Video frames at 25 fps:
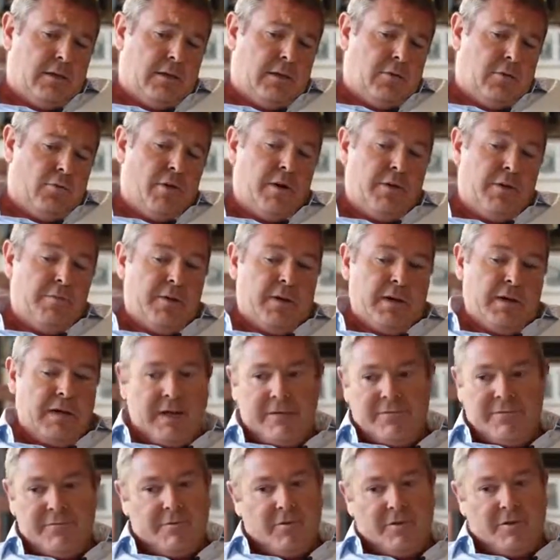we
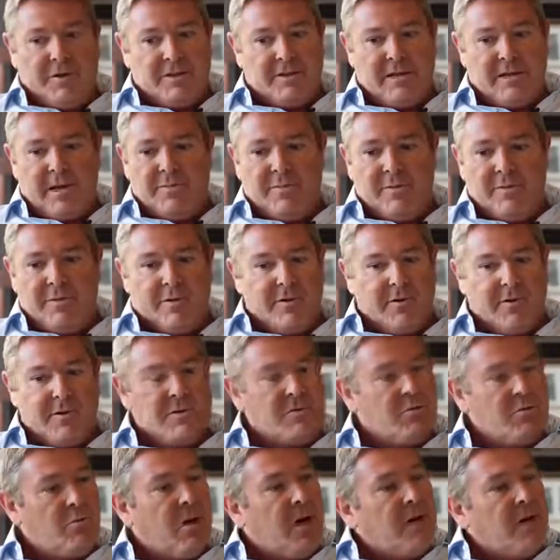believe, for example, that
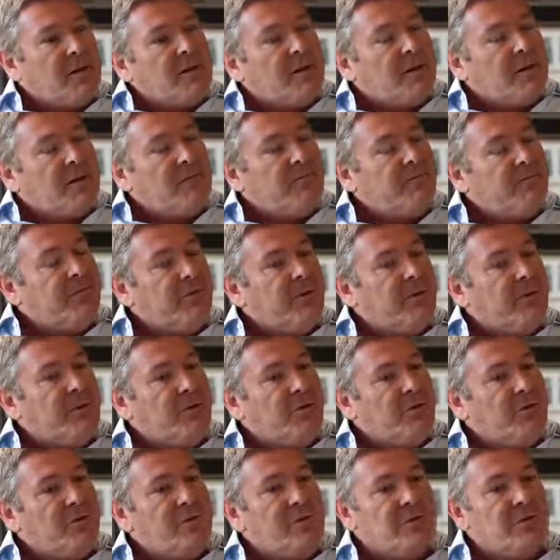these wines are very
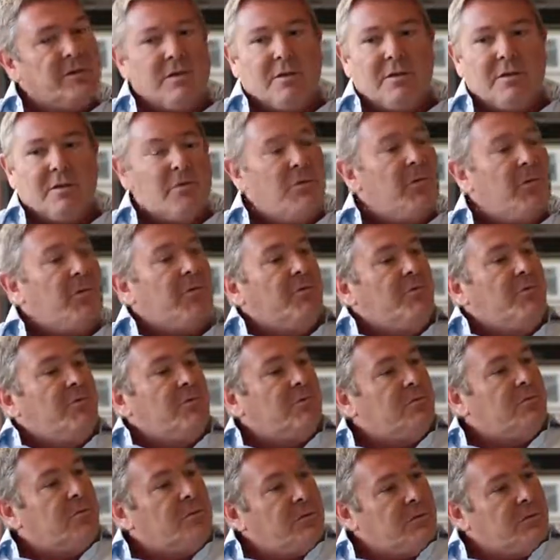good with
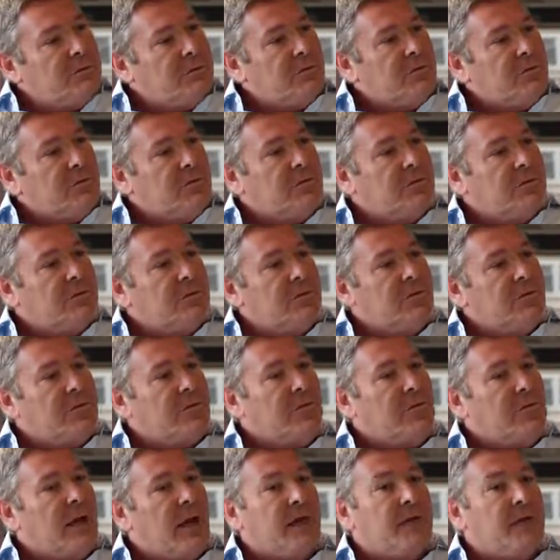food.
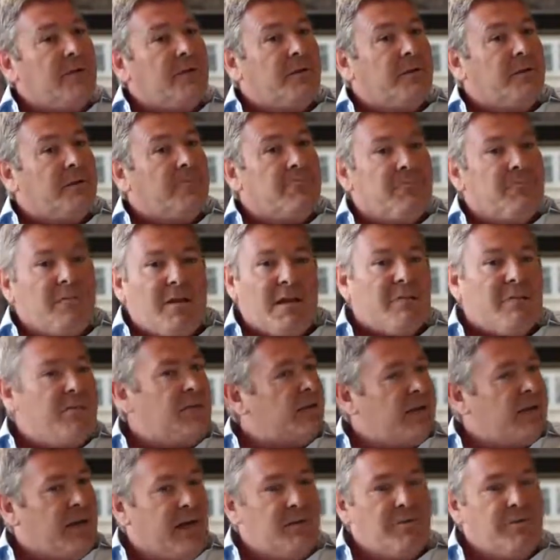And let me
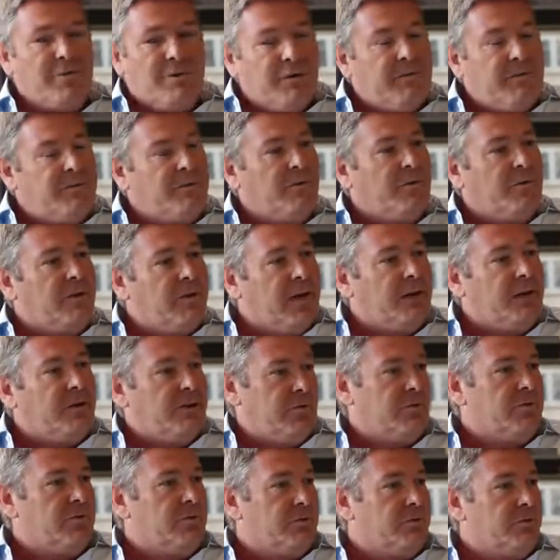tell you, if you get
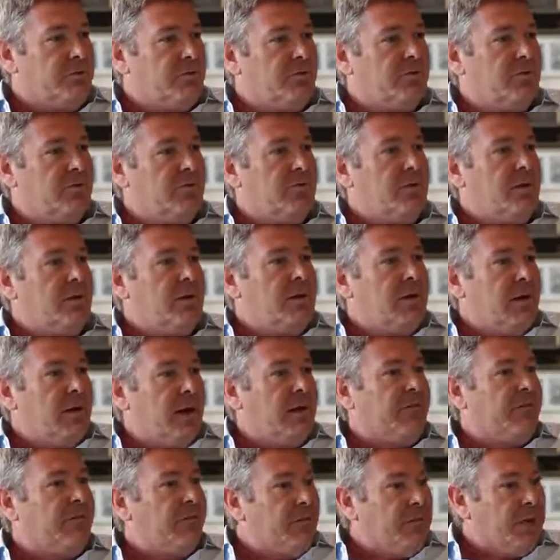used to
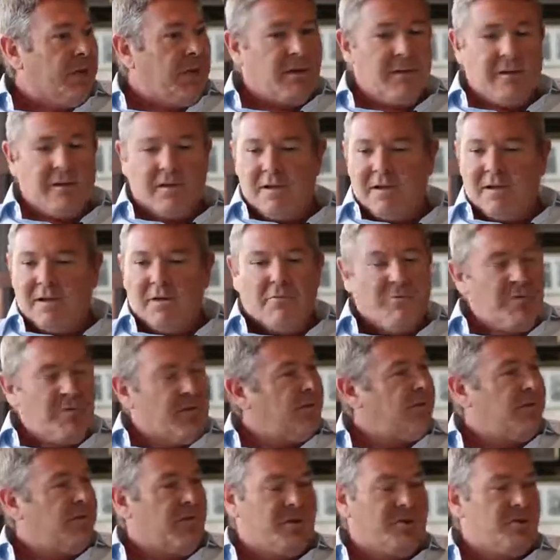have a meal with
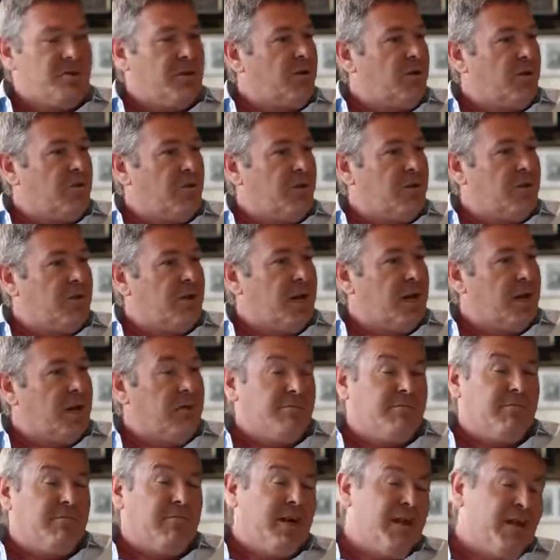Franciacorta,
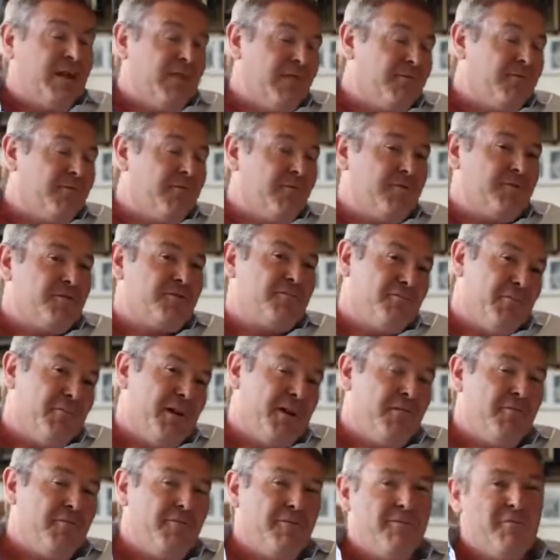and of course
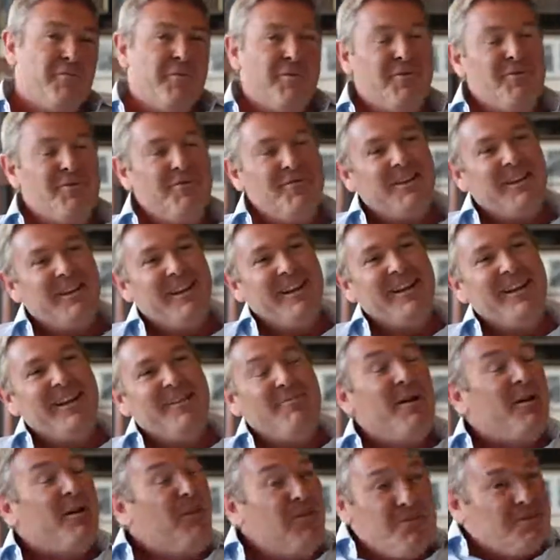better with Berlucchi,
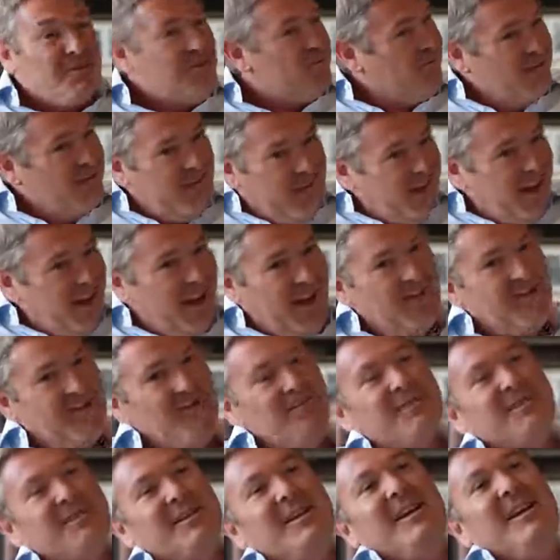but also with the
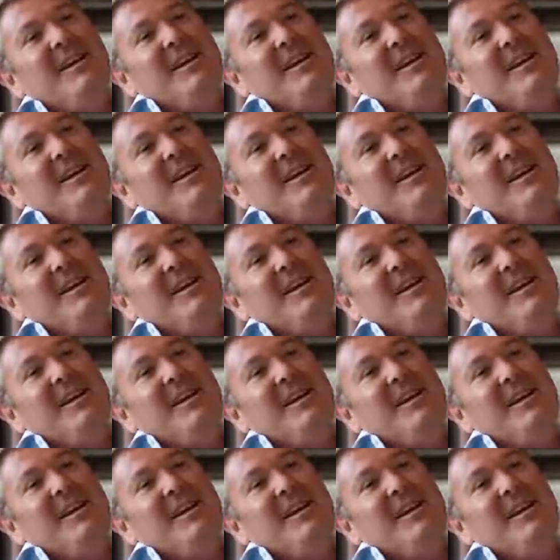others,